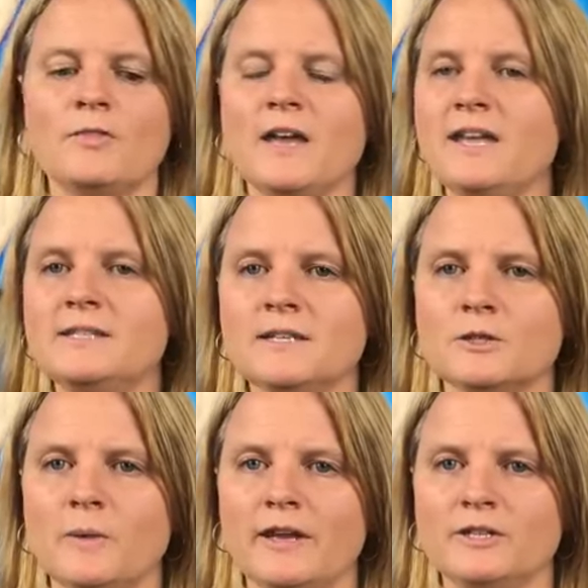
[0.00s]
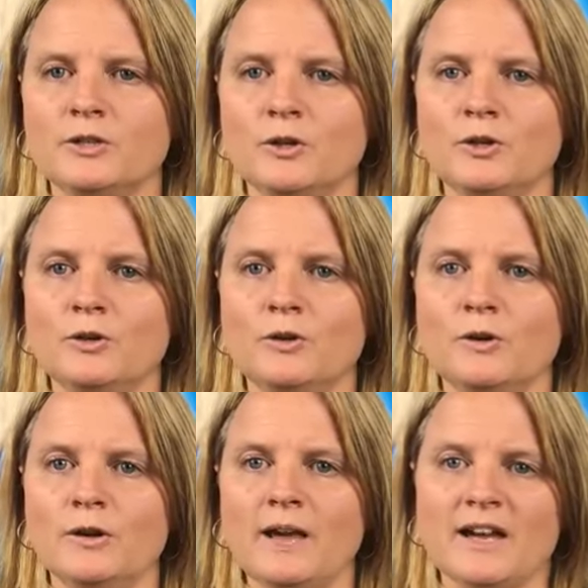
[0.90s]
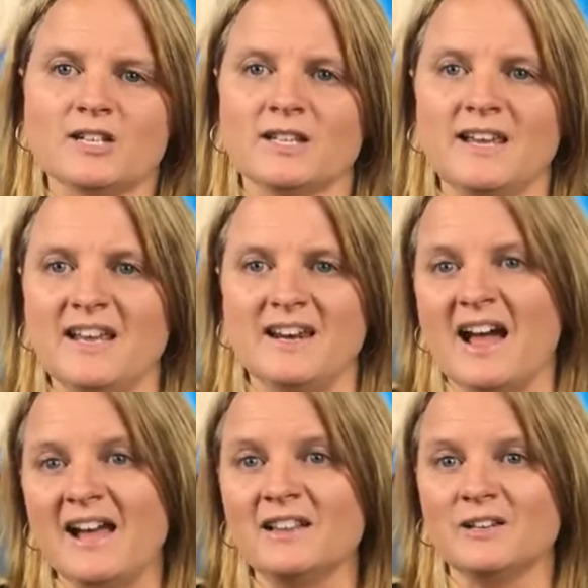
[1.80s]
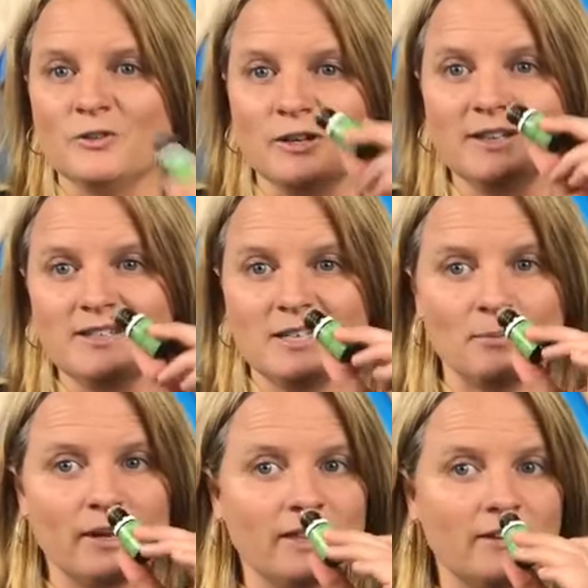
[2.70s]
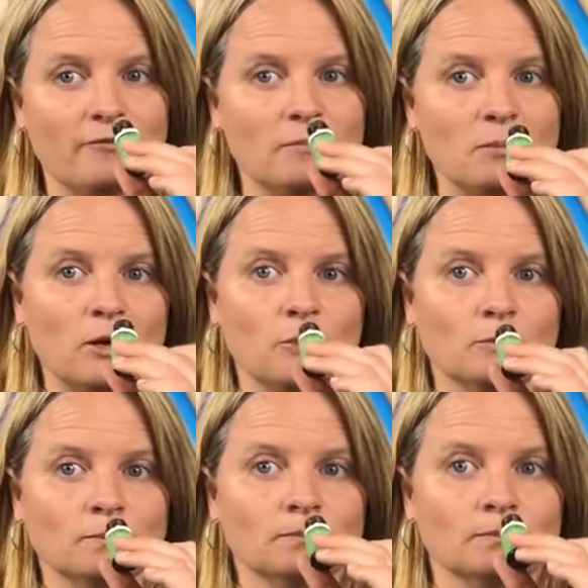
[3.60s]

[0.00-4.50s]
the easiest way to actually inhale an oil is to breathe it in from the bottle.